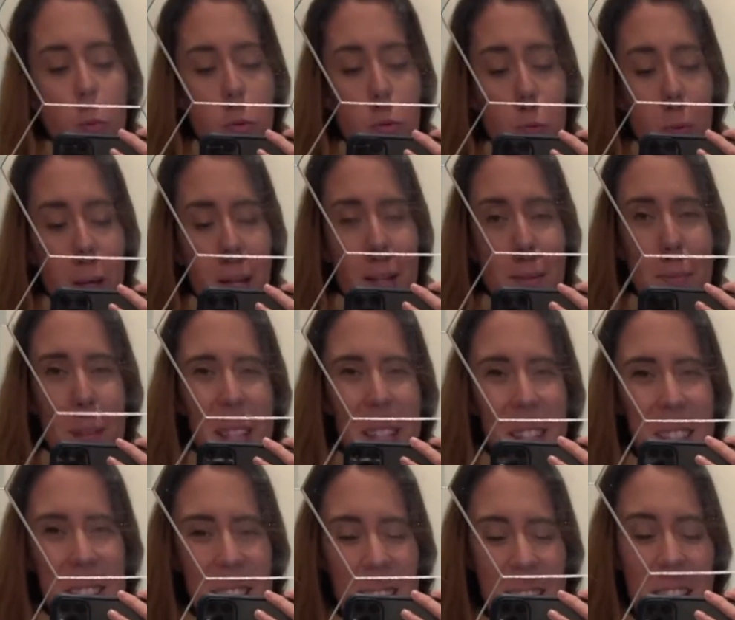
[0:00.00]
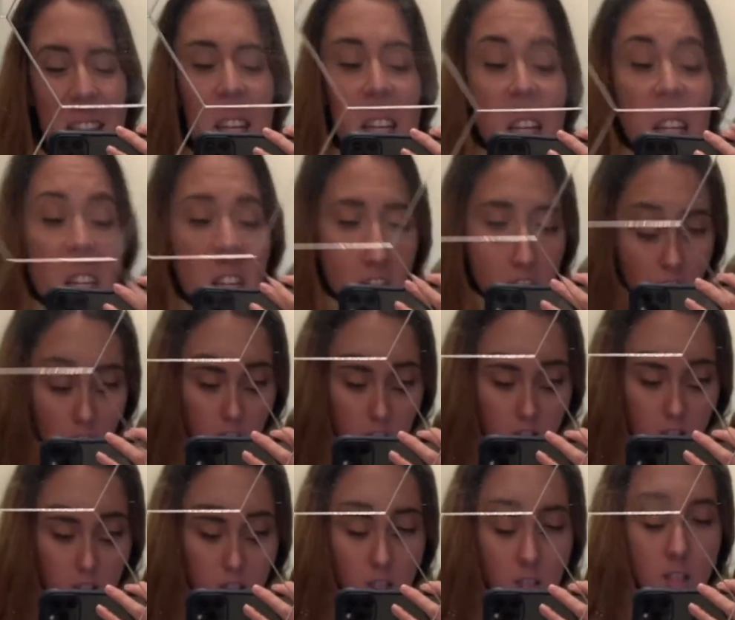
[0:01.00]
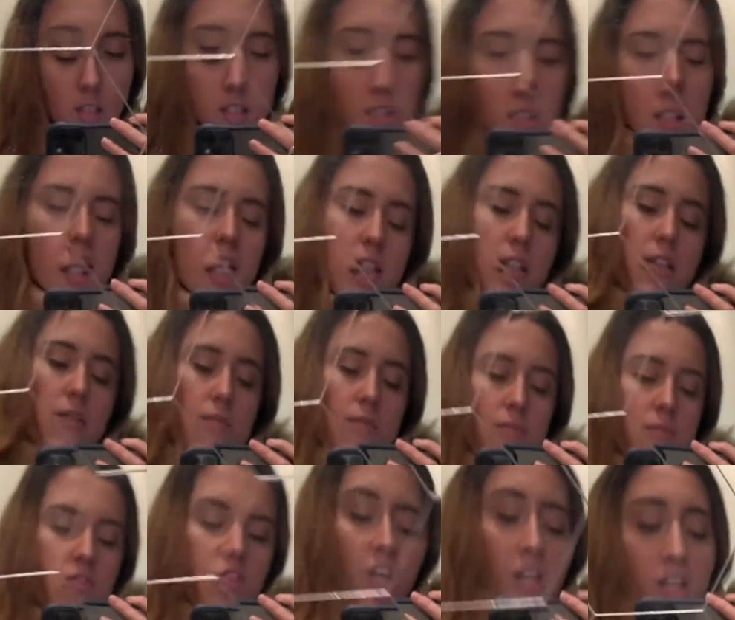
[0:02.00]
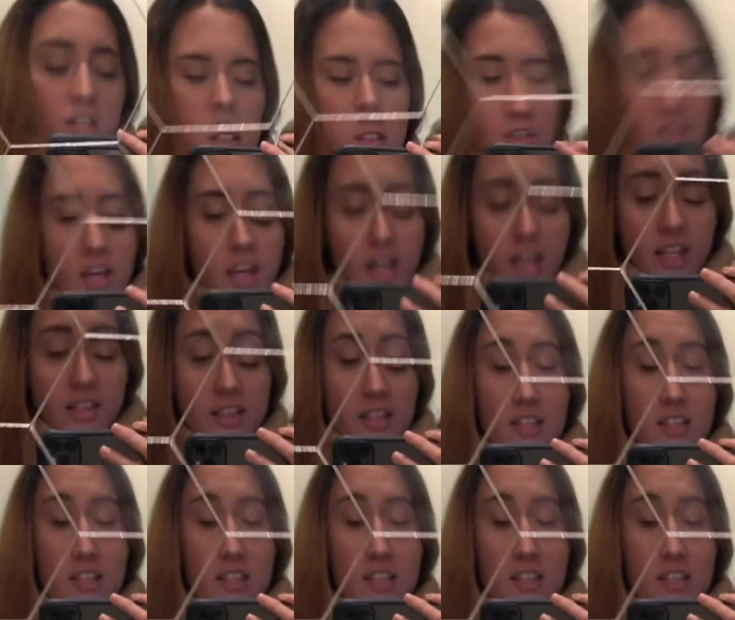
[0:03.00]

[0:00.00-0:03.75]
sweater because England, jacket, and